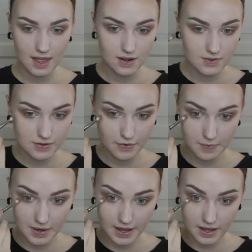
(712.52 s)
And also
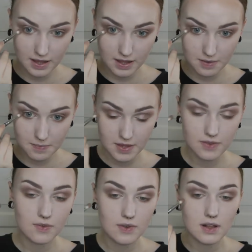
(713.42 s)
applying a bit
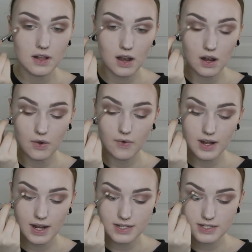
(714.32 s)
to the lower
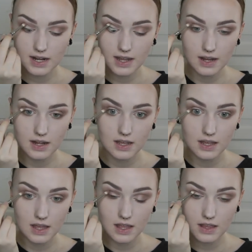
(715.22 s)
lash line
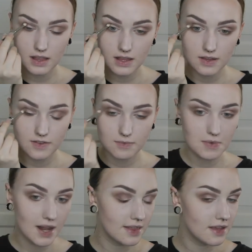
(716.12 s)
and just
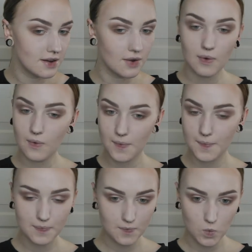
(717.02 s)
blend it all.
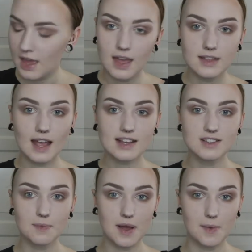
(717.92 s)
Next
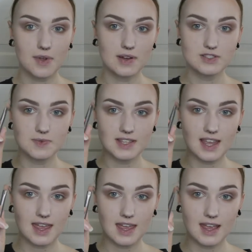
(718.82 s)
up I'm going to be
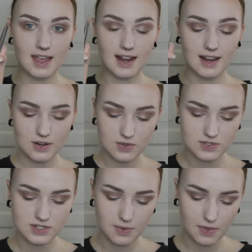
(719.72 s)
taking a little
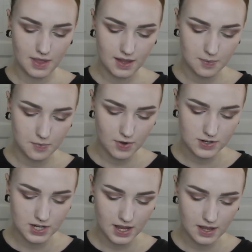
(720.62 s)
synthetic
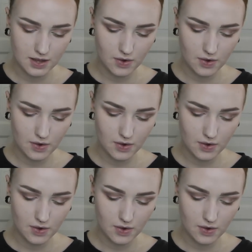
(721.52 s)
brush and